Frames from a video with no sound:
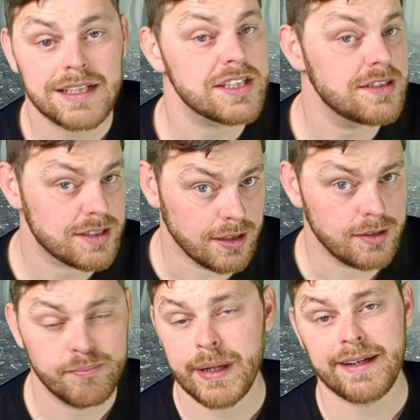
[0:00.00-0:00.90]

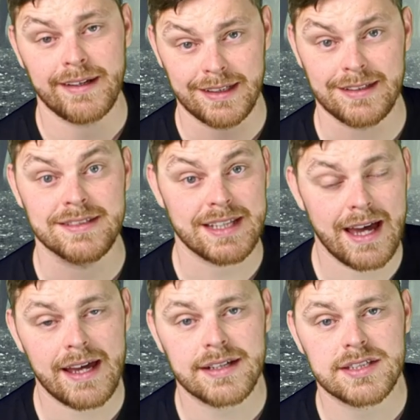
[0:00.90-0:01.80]
Lexington,
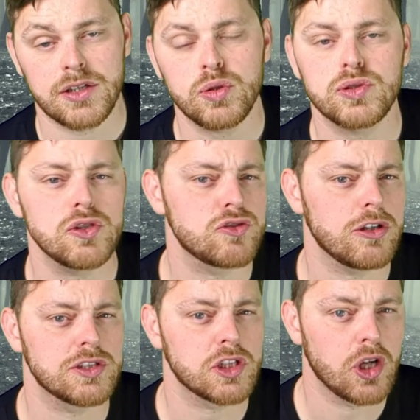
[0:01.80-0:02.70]
Bennylyn's ex, had
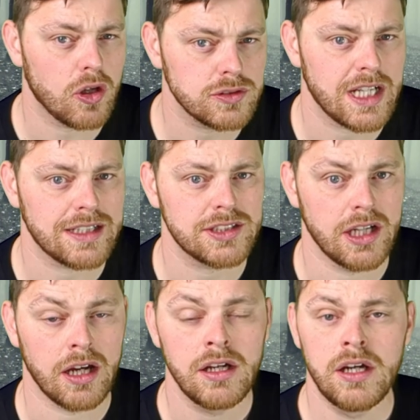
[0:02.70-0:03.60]
also tried to
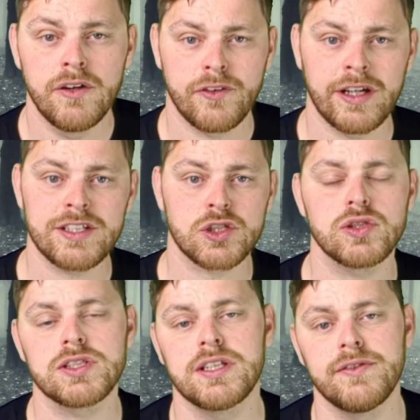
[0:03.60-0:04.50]
contact her for
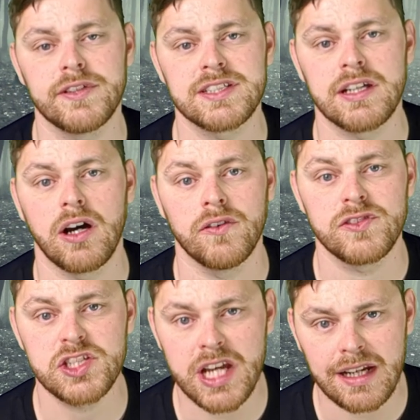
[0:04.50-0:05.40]
his custody visit
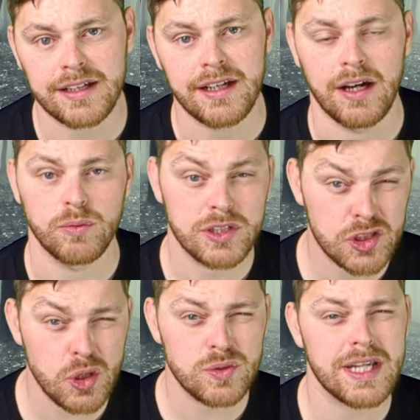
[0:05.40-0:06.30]
of Jellica
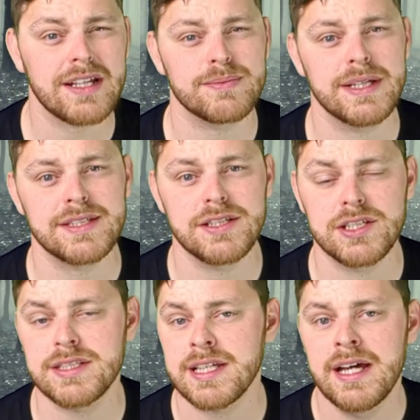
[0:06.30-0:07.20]
with two text
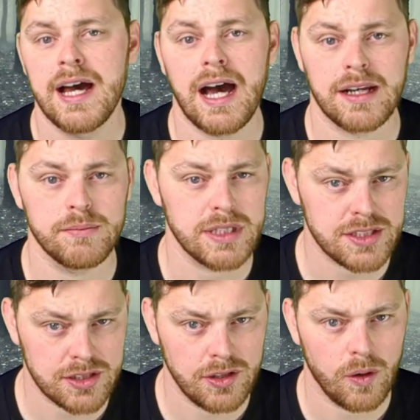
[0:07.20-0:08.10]
messages and a
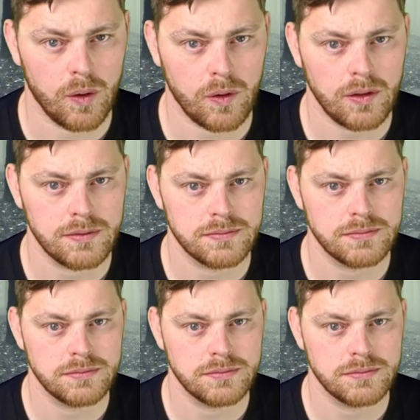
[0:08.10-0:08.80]
missed call.